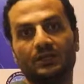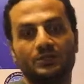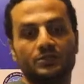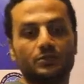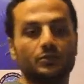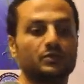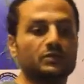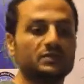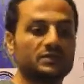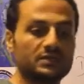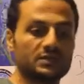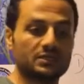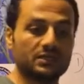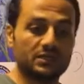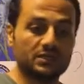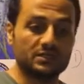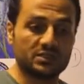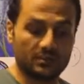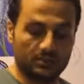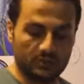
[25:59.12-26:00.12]
So in this
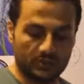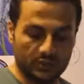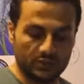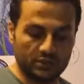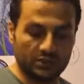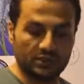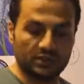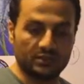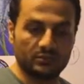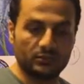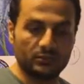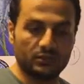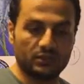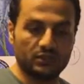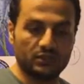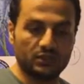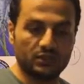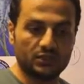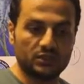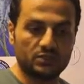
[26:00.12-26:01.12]
case, the pressure at
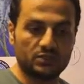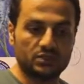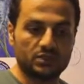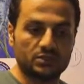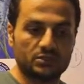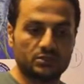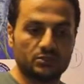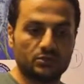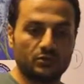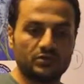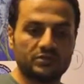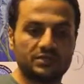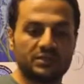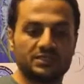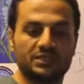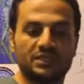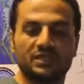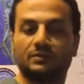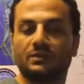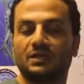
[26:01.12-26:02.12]
point H is not the
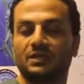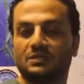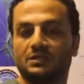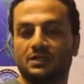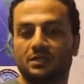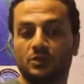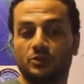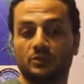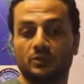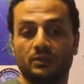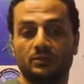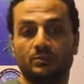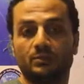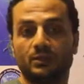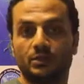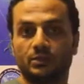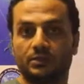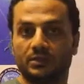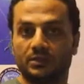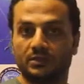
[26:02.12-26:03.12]
same as actually
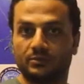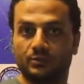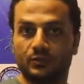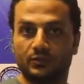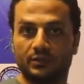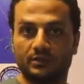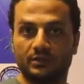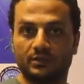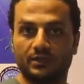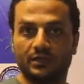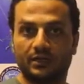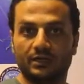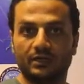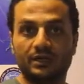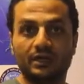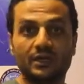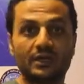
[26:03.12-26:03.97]
pressure at point I,